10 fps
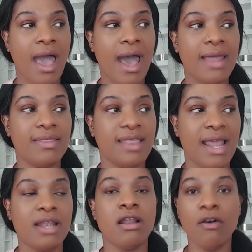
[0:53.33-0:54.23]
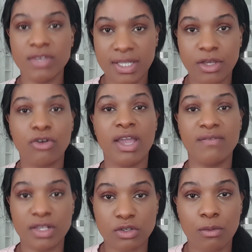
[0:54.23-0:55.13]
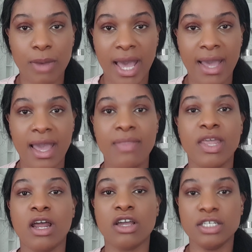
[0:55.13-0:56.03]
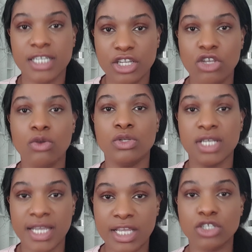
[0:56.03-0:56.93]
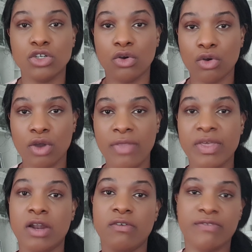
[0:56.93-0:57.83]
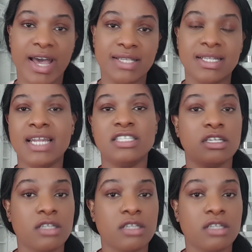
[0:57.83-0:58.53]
And then obviously the cravings come back and then I continue to eat junk and then I'll fast. And it's like